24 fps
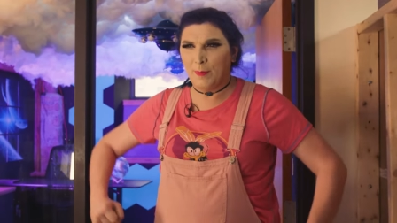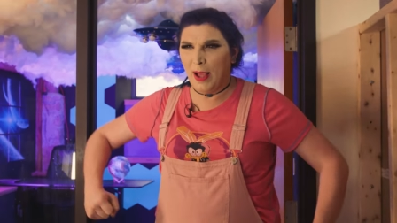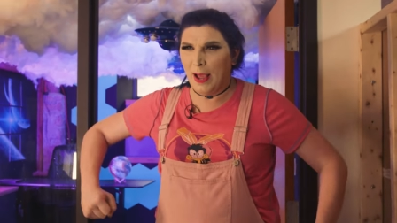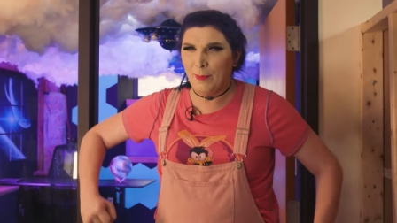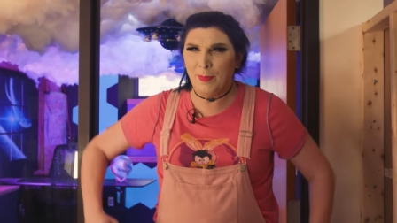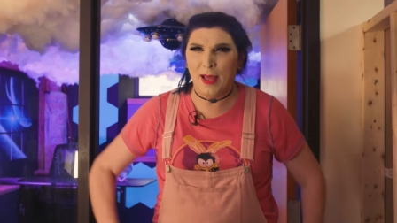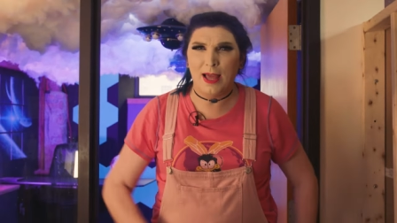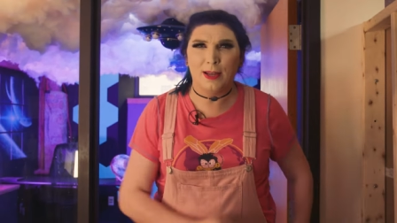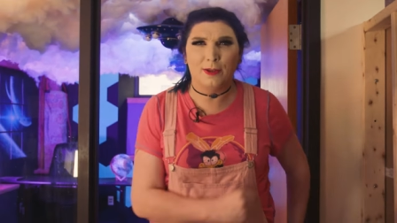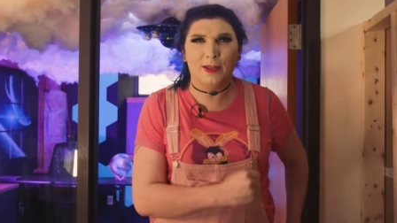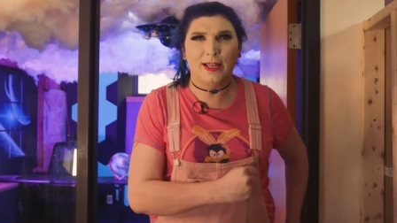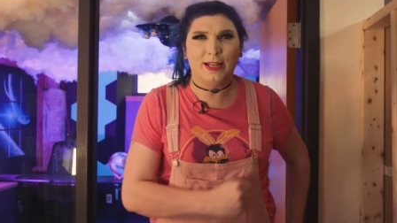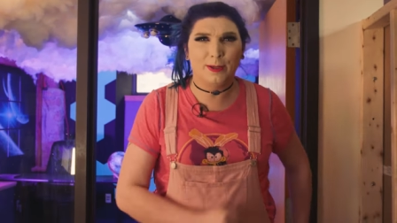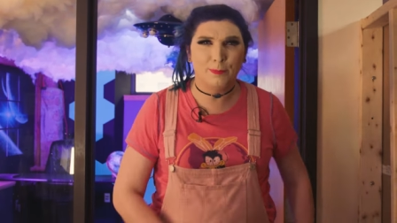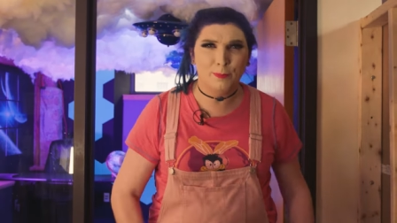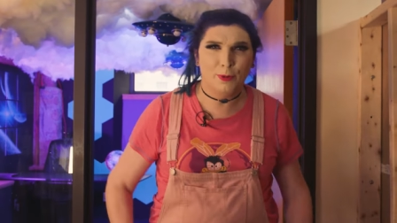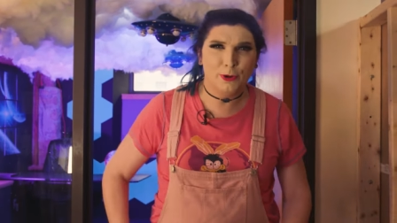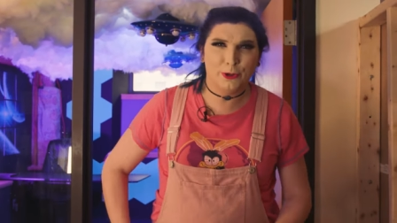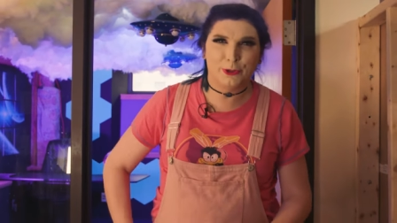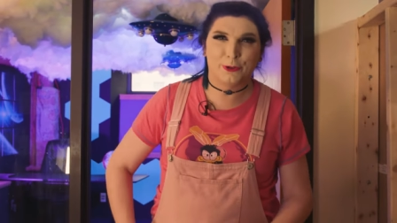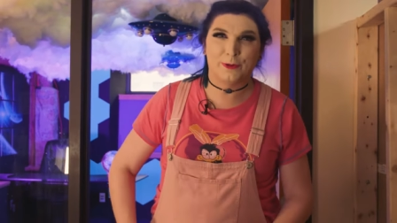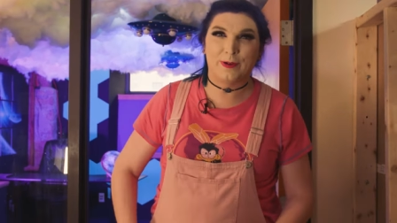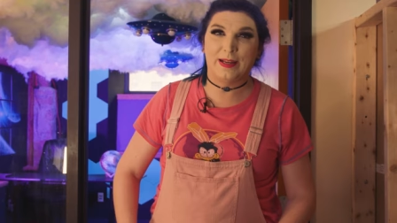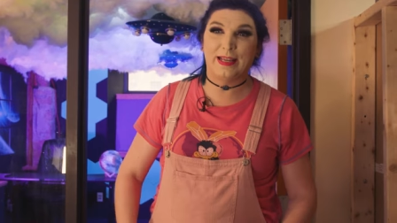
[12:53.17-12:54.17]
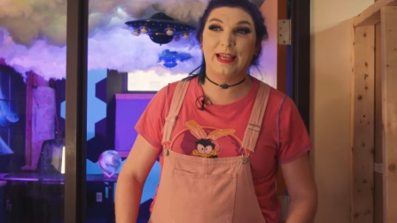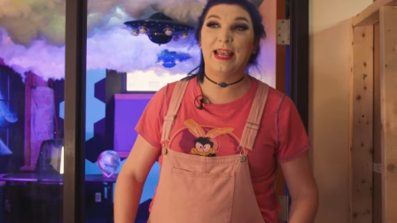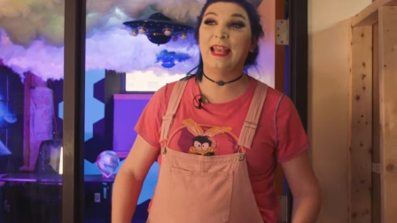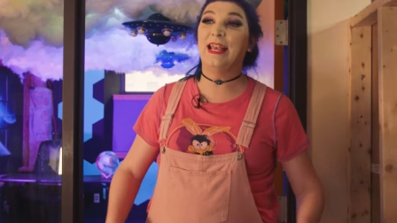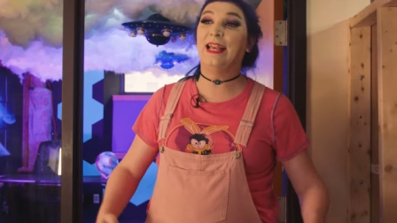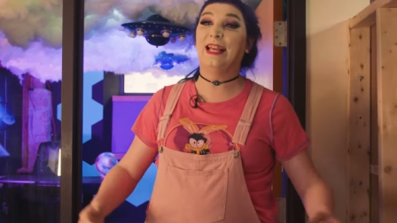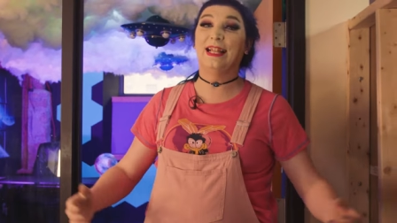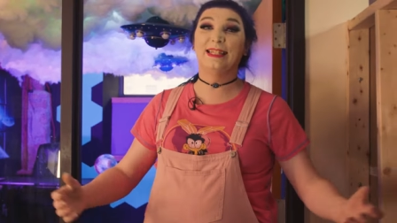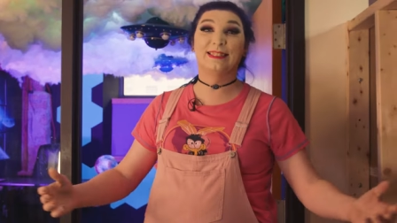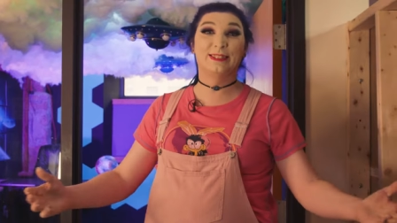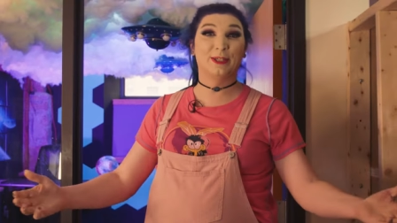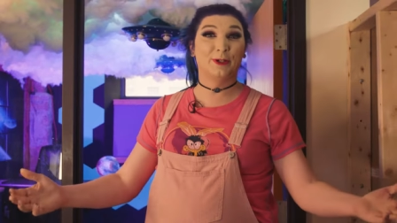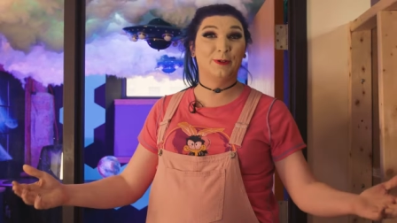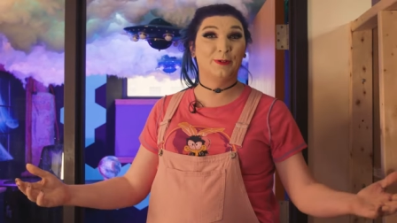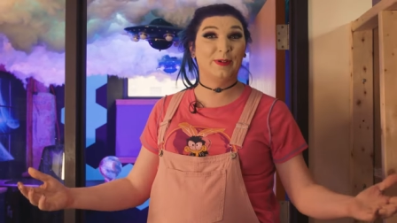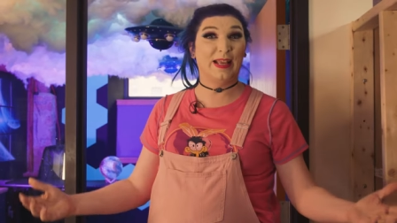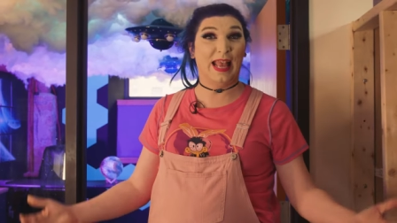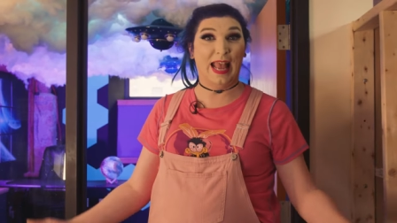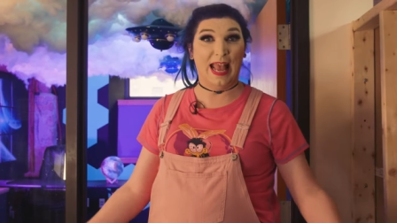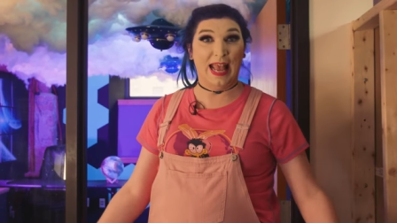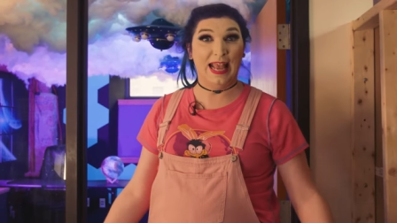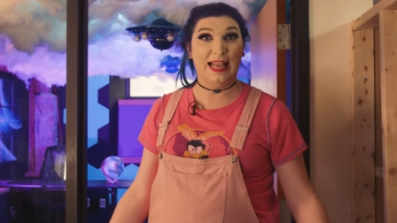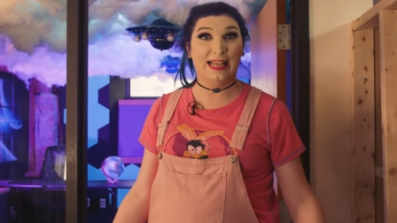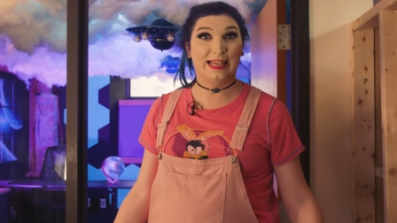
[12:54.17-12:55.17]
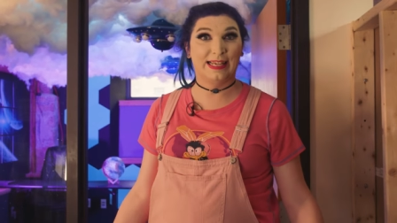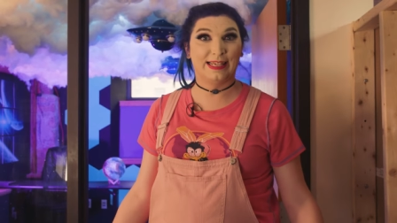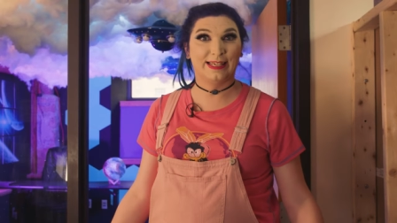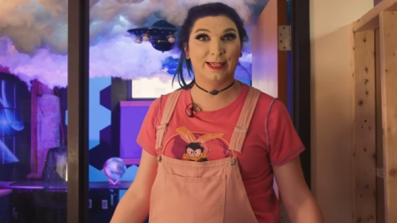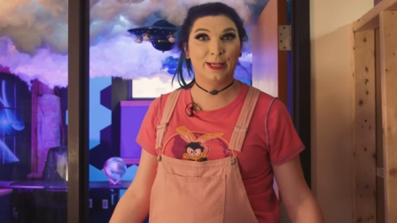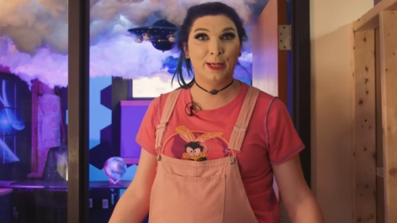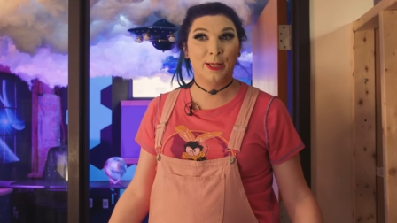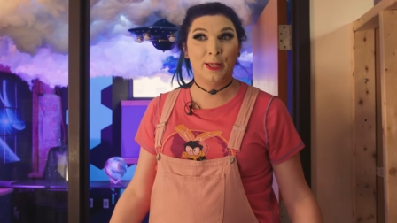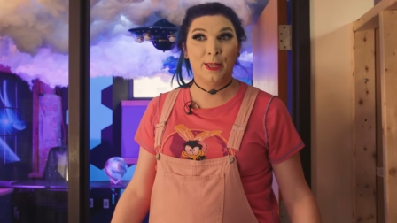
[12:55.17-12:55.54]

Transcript: I'm not like Mercury, it's okay.